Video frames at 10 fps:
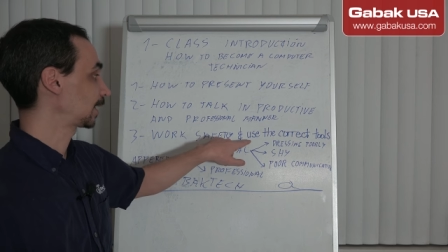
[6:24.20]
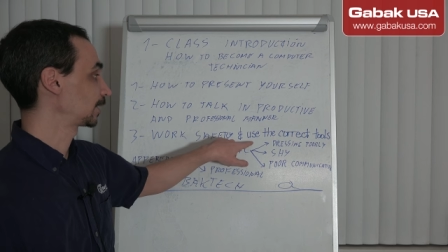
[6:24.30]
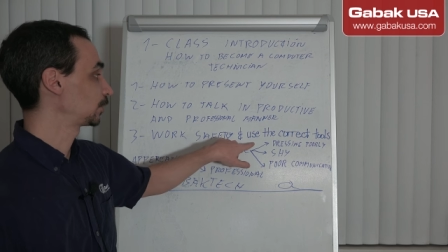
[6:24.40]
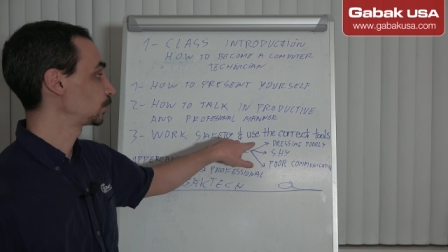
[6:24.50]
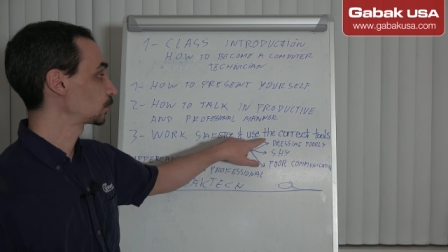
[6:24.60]

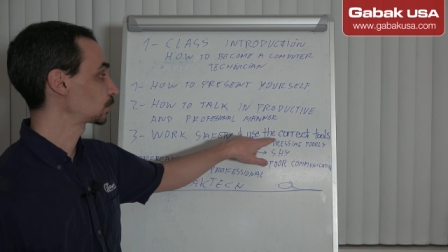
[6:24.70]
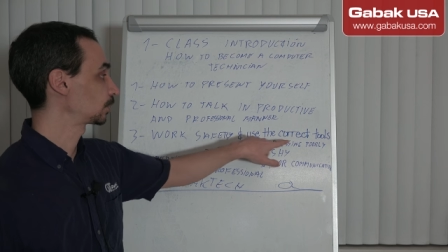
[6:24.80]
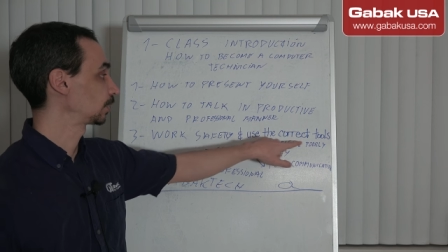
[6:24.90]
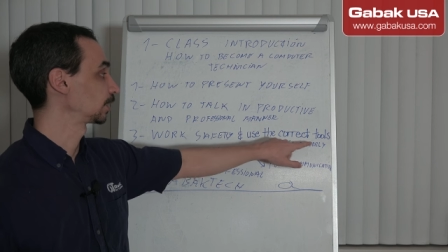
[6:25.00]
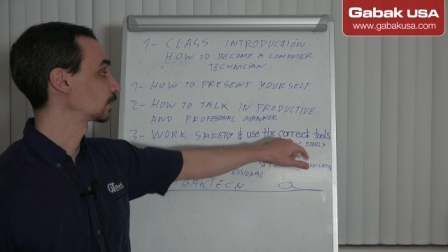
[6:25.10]
and use
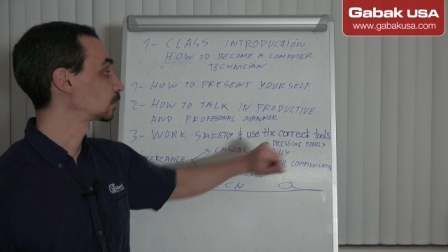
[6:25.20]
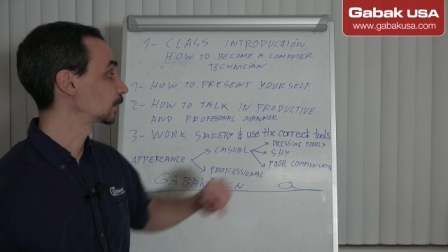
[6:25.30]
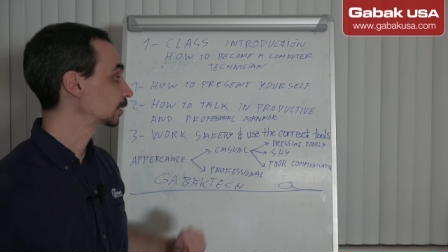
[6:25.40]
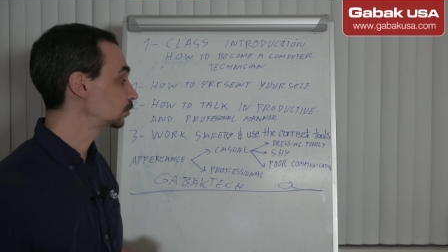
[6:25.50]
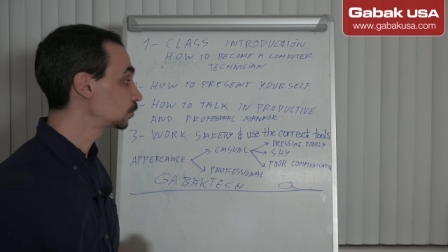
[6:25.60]
uh,
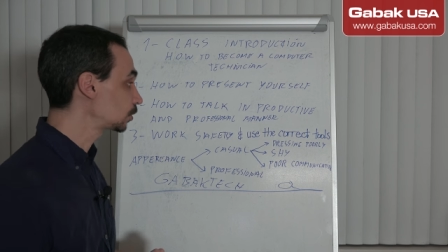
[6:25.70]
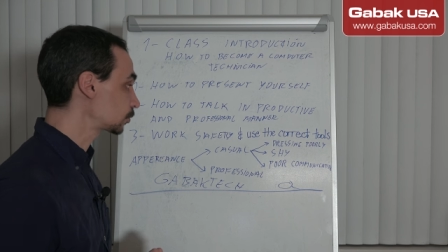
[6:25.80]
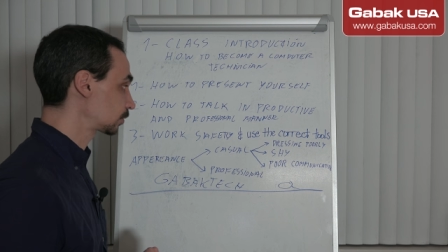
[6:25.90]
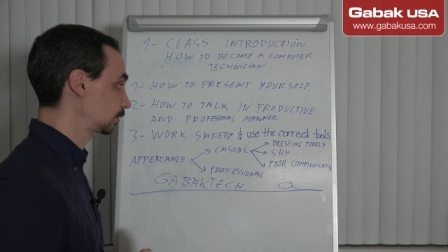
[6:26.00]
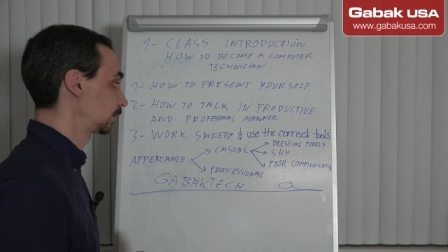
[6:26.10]
correct
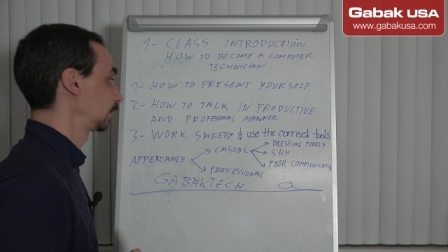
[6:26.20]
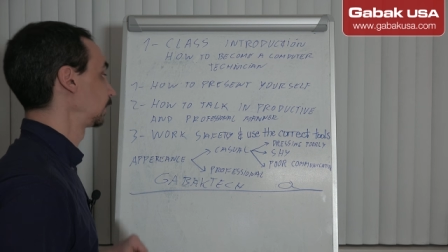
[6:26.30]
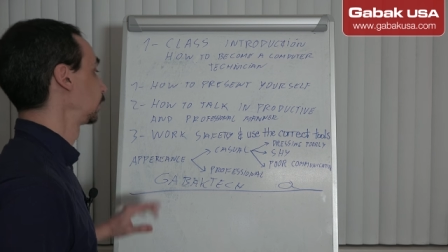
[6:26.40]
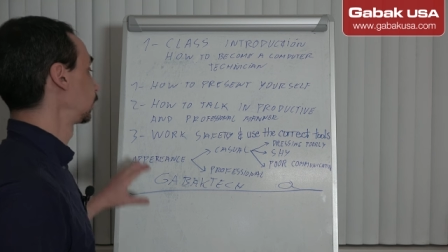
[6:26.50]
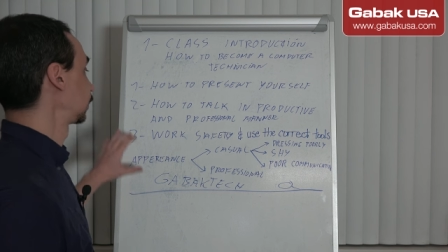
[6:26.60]
tools.
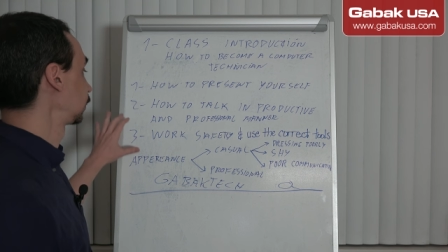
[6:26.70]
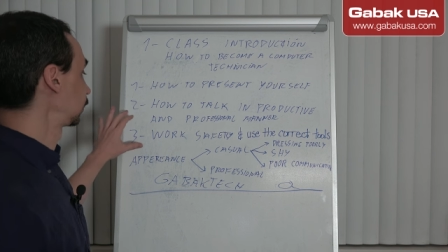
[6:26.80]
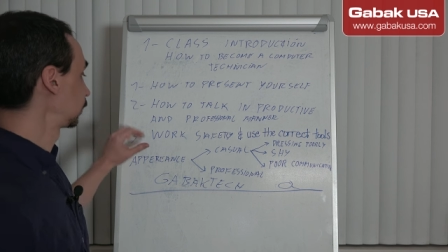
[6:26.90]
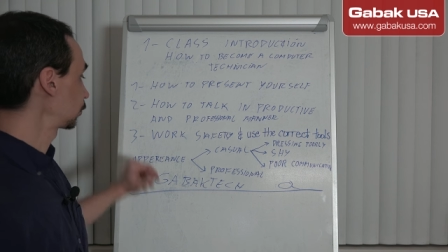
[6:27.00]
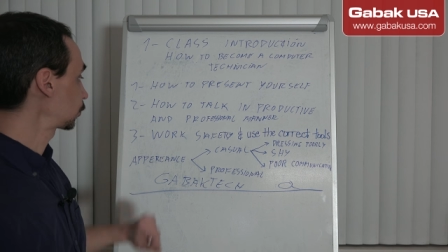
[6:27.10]

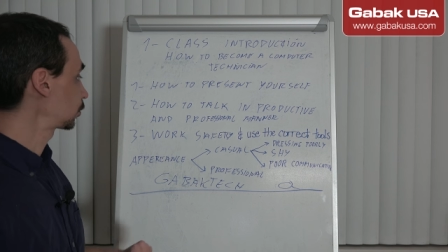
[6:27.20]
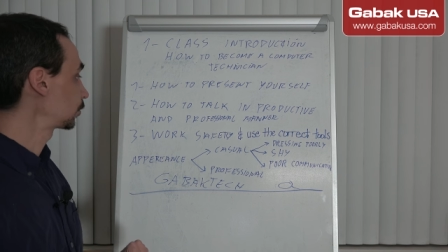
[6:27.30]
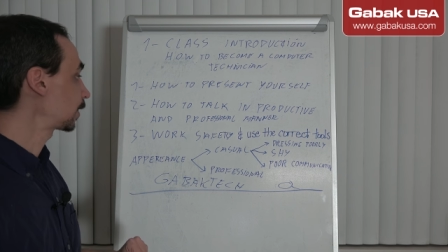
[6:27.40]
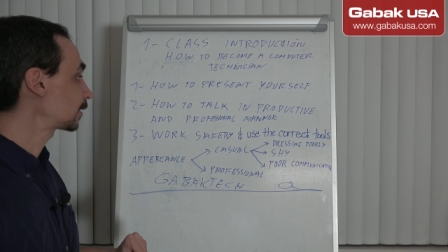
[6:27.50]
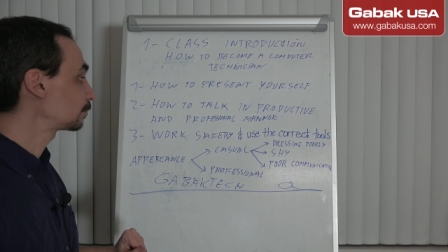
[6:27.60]
Uh, so
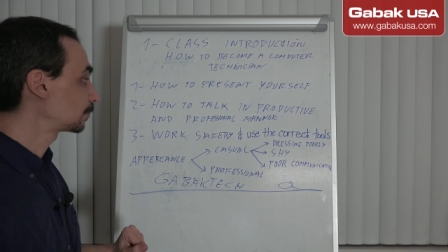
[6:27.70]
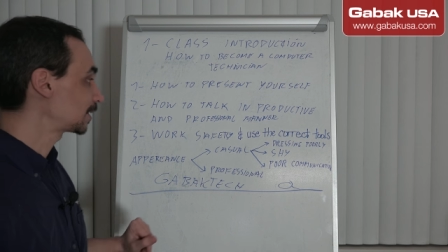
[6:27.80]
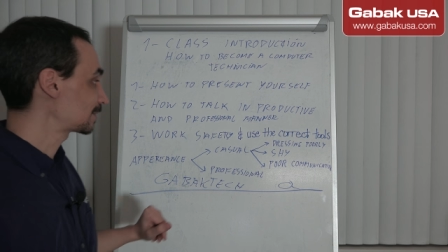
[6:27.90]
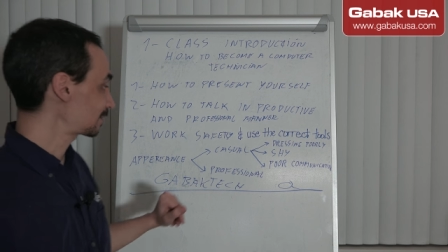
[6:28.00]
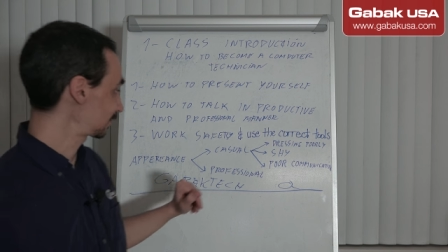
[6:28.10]
that
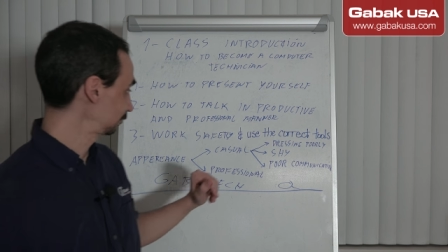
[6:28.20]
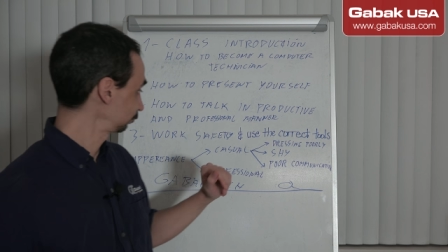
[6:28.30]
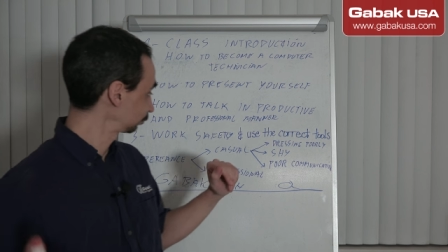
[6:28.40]
means